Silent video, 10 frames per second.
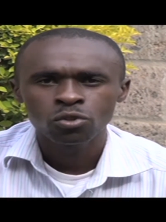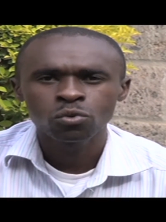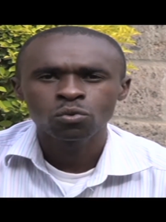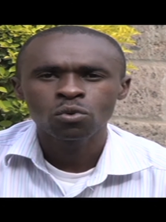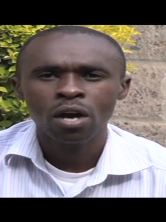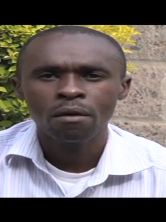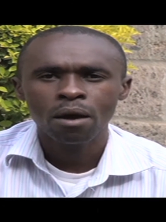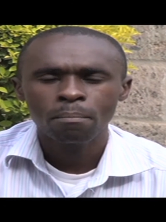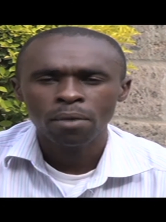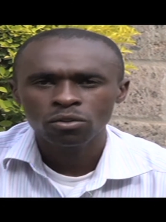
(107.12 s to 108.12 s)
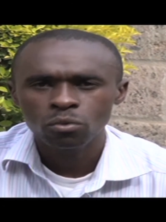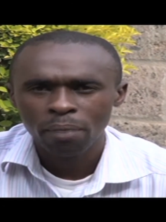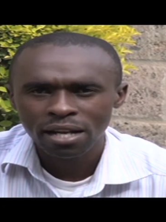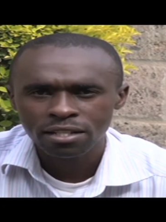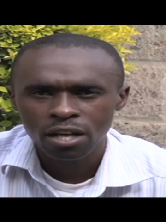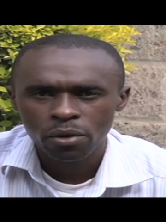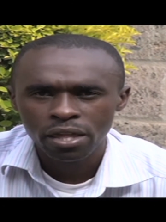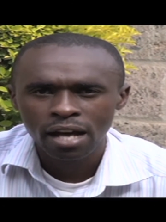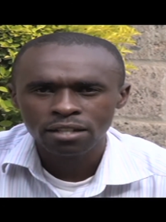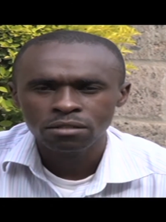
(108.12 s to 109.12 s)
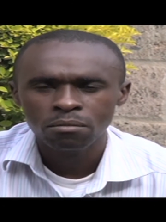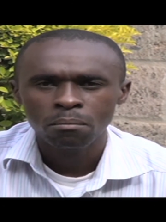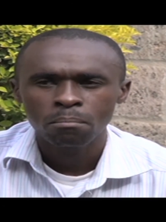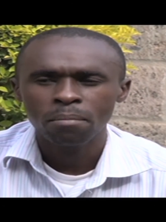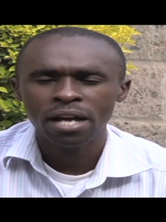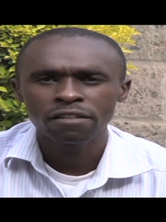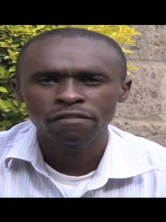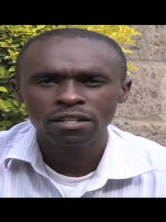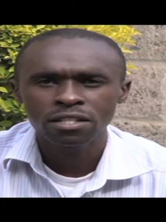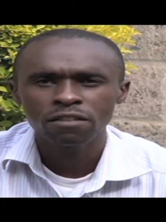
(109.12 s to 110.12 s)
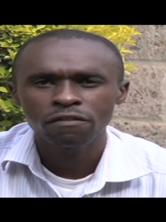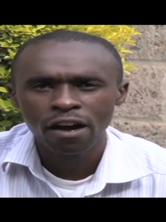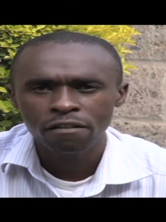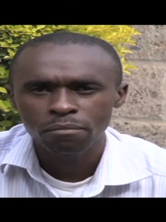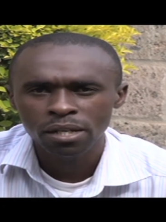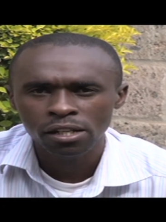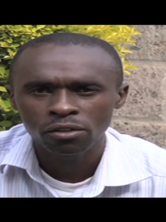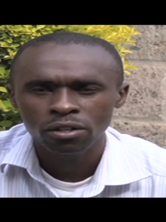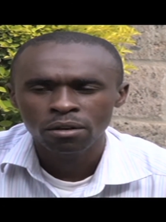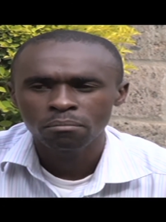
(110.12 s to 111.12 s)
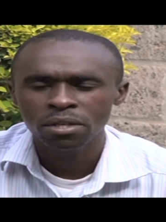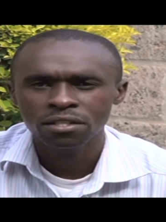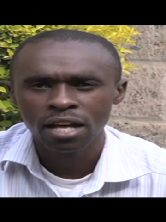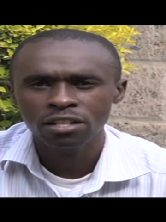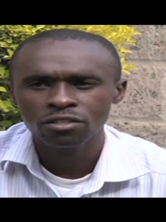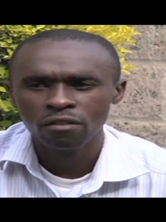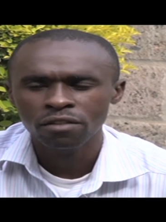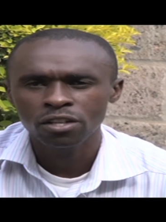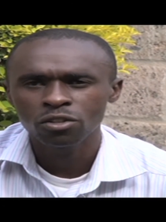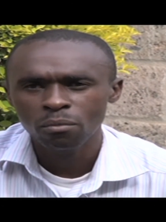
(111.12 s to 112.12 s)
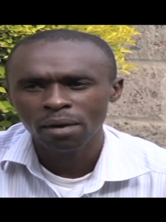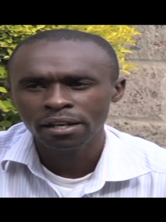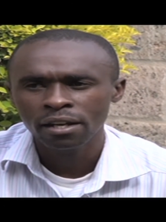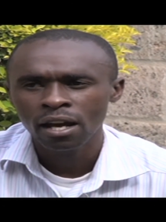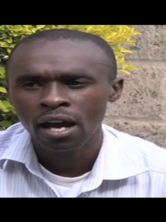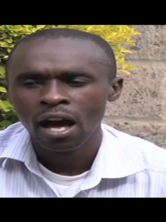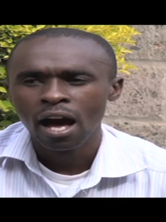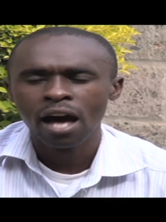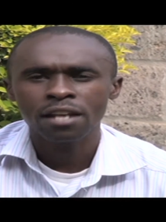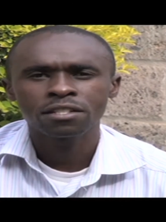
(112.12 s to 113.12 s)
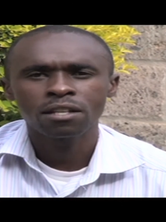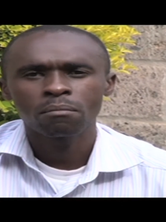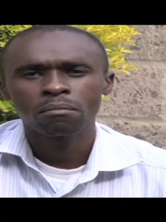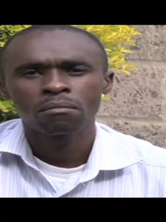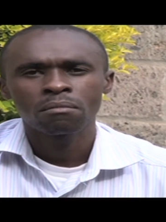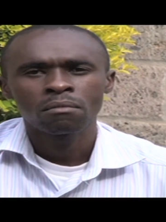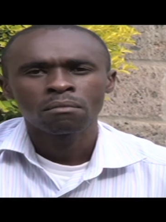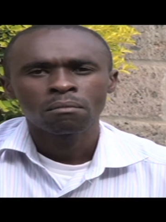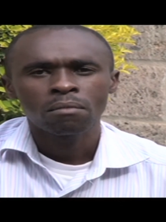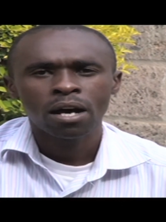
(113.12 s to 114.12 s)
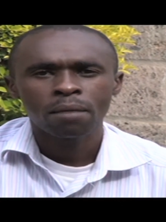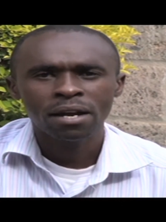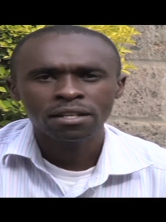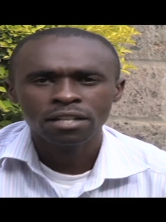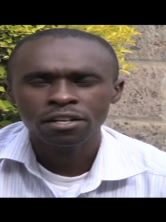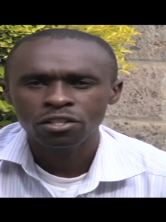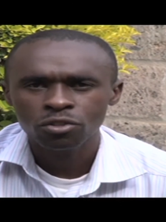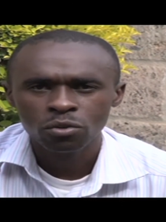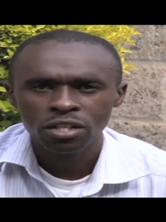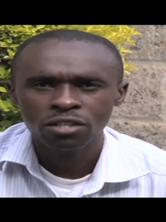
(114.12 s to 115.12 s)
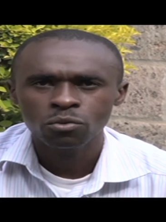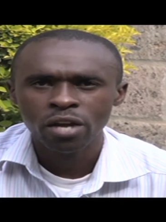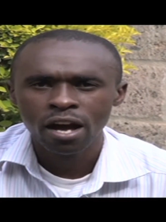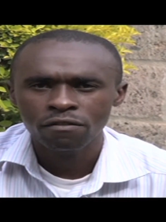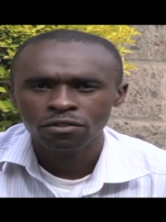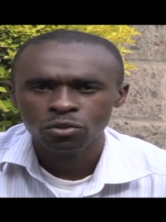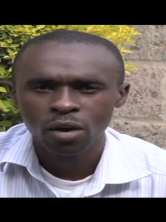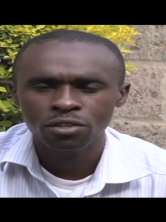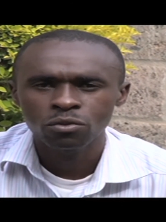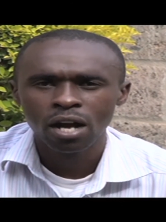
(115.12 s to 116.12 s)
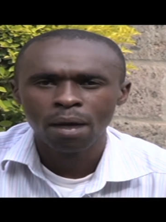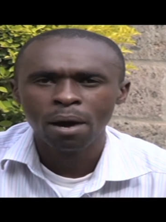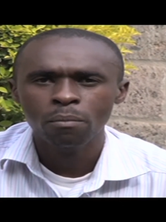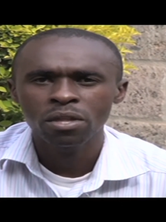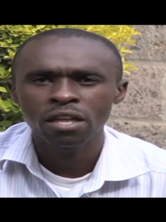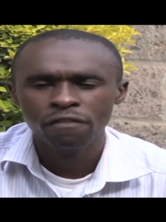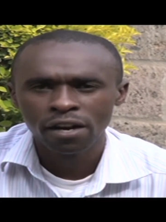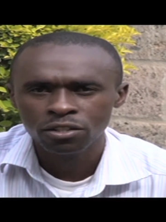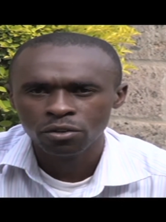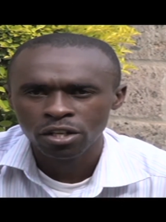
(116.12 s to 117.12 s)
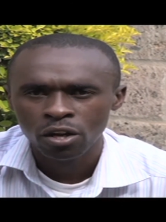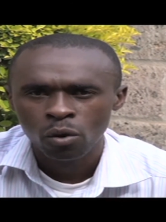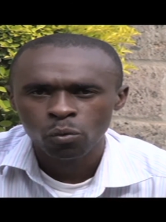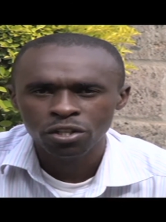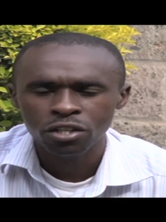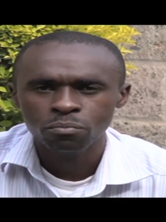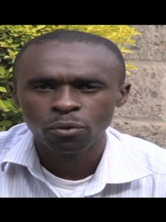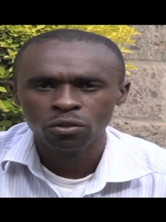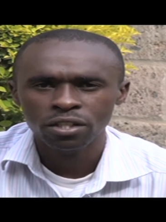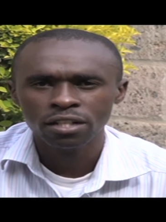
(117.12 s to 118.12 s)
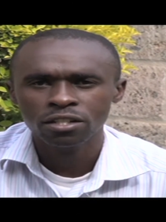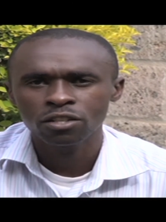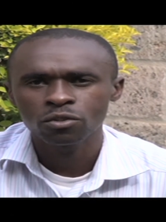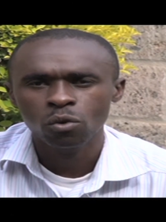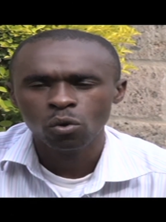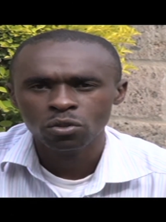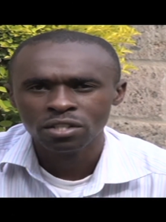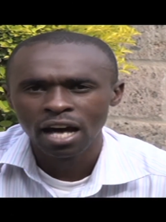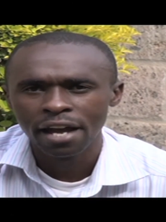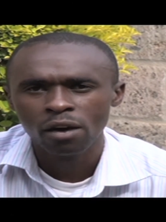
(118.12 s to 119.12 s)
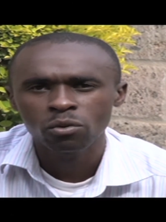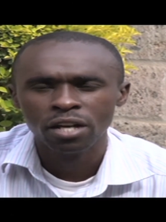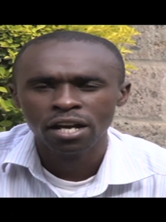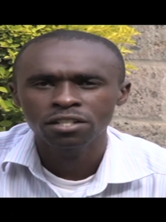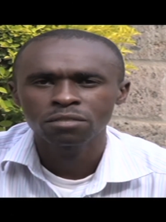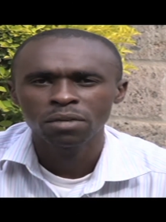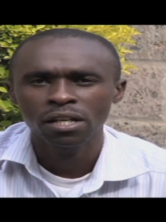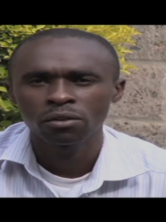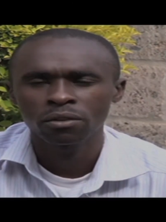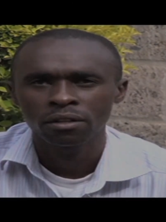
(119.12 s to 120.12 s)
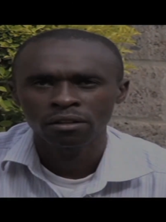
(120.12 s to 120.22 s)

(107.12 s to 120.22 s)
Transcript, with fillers: to, uh, uh, to partner with us by investing 5 million besides of the human and some uh, monetary resources we have so as to come up with a factory which is projected to cost around 8 million.